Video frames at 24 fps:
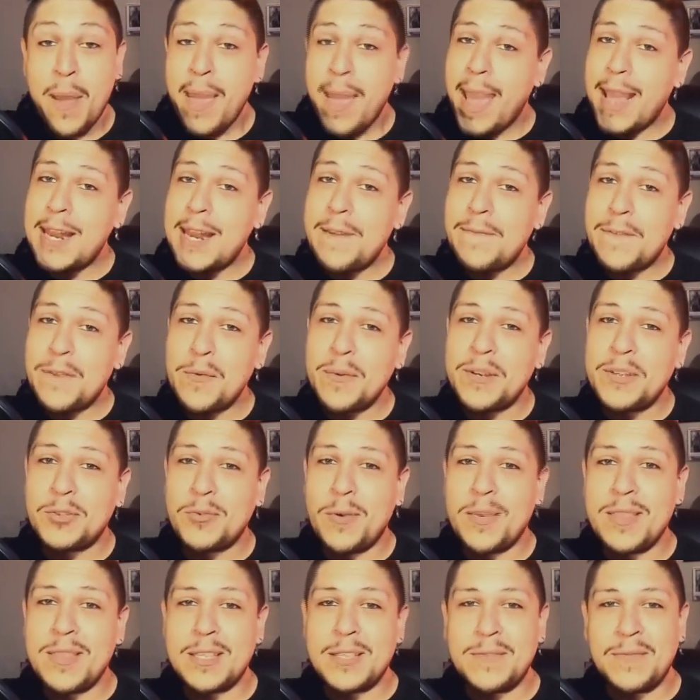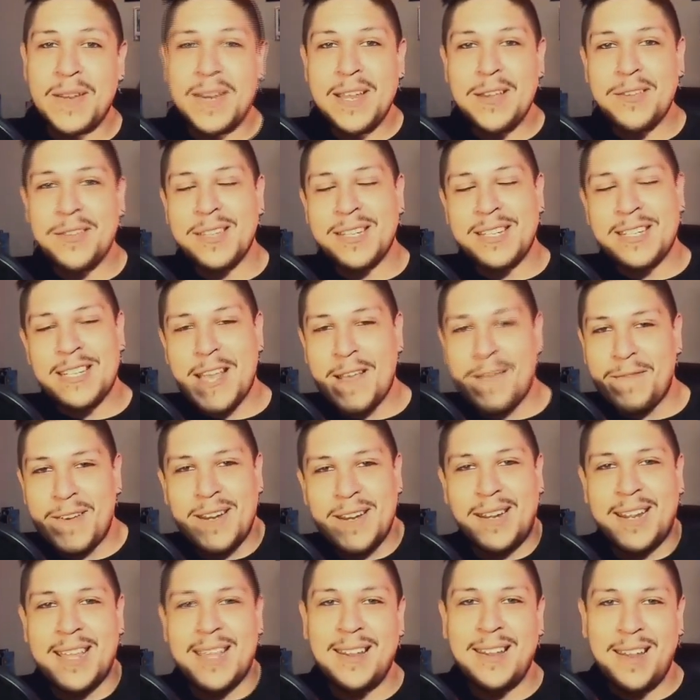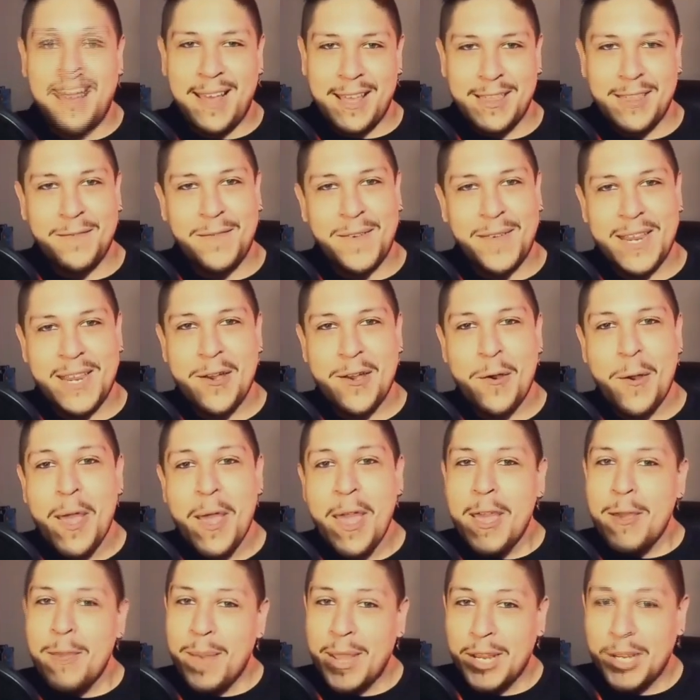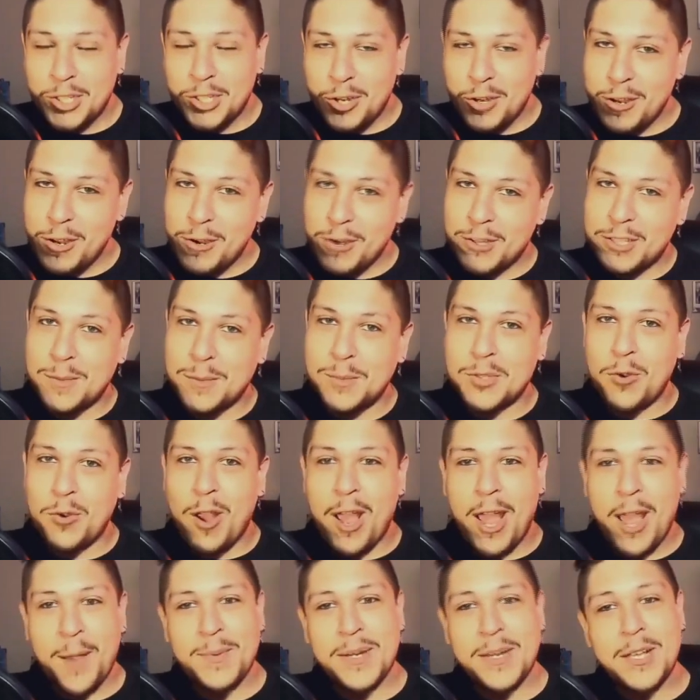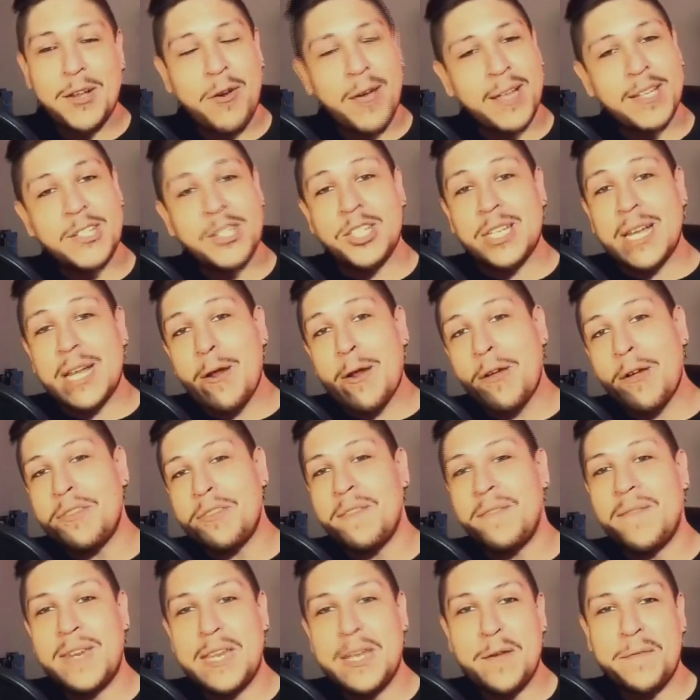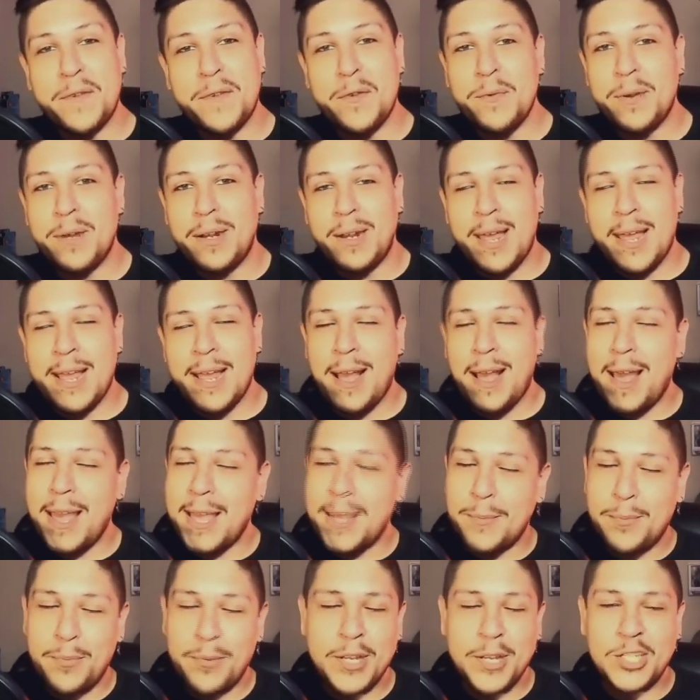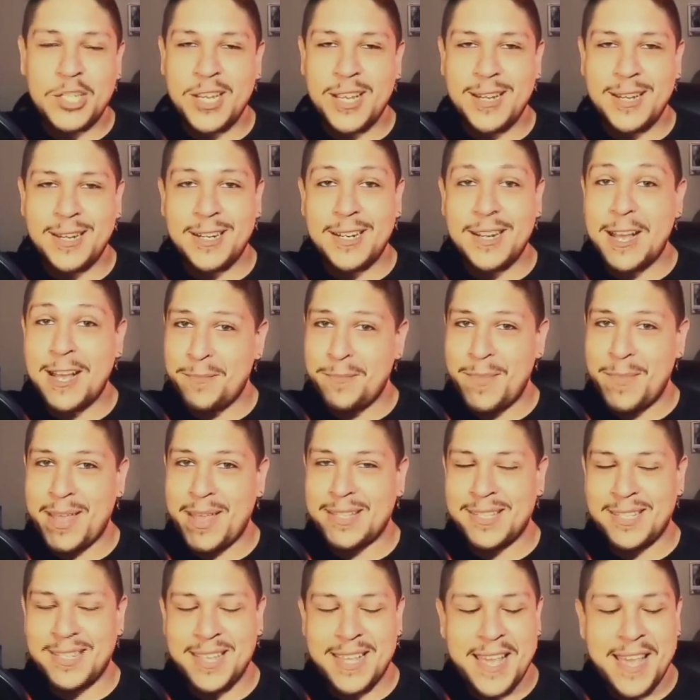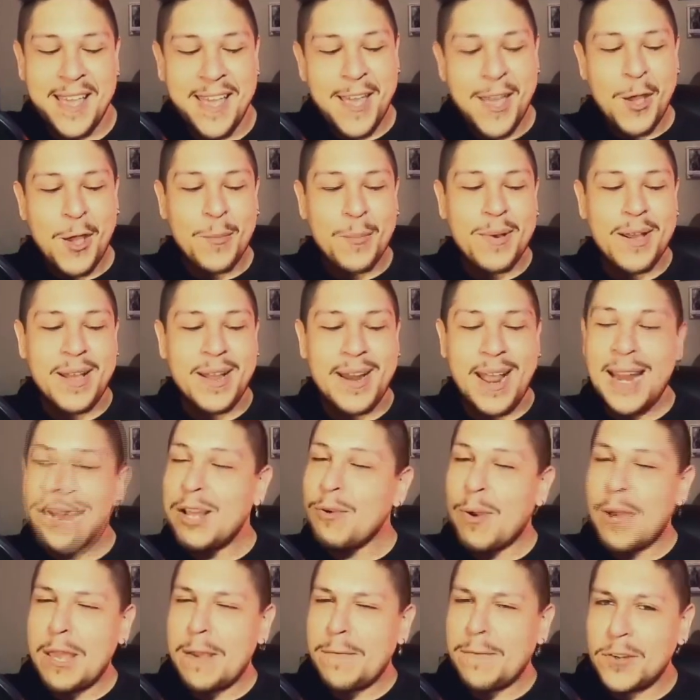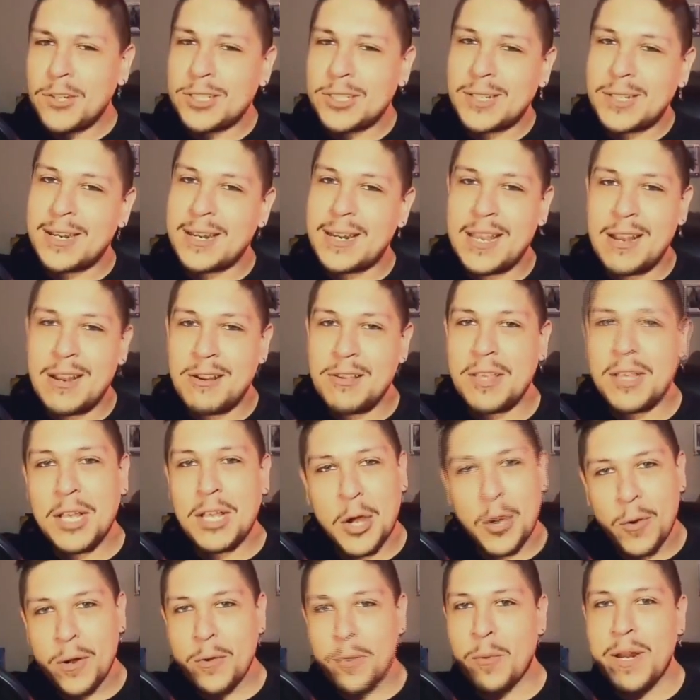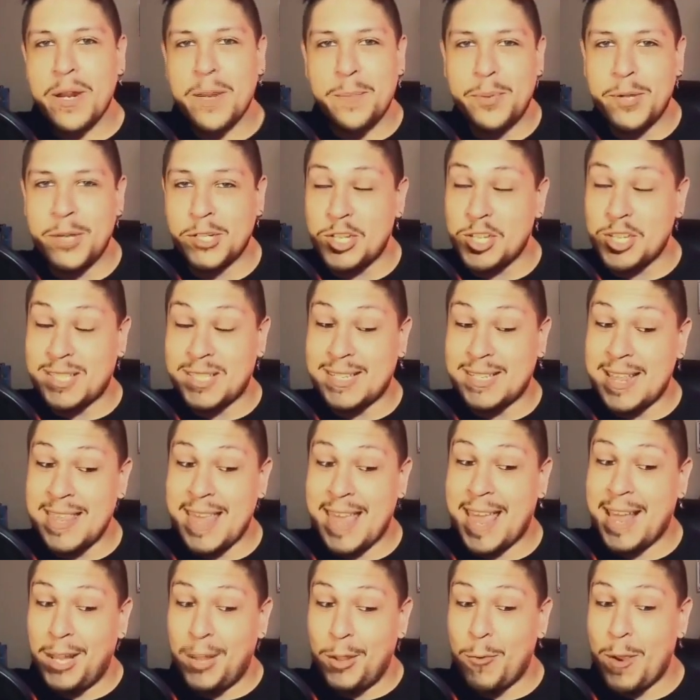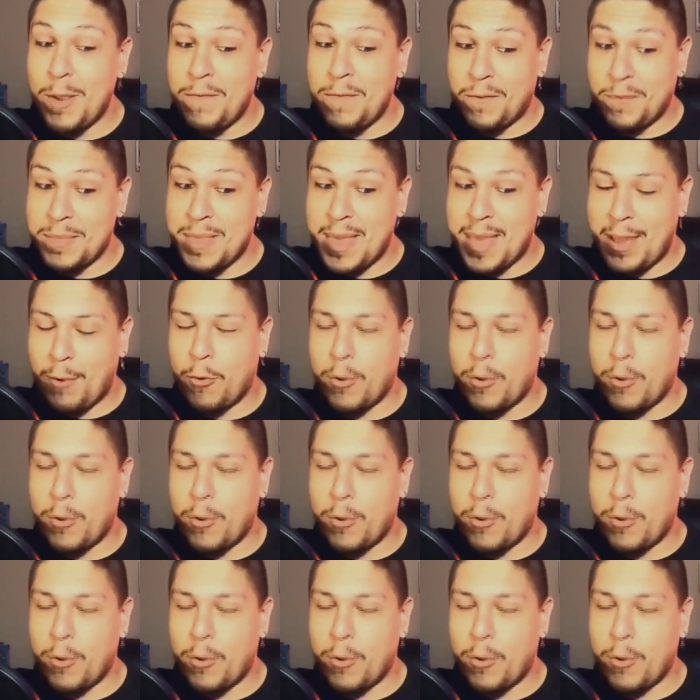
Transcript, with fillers: And if you enjoyed this video, then definitely like the video. Make sure you're subscribed and go ahead and share out the video if you would like. I appreciate it immensely. But anyway, if you're done here, then go and read a book. Just stay the hell away from that one.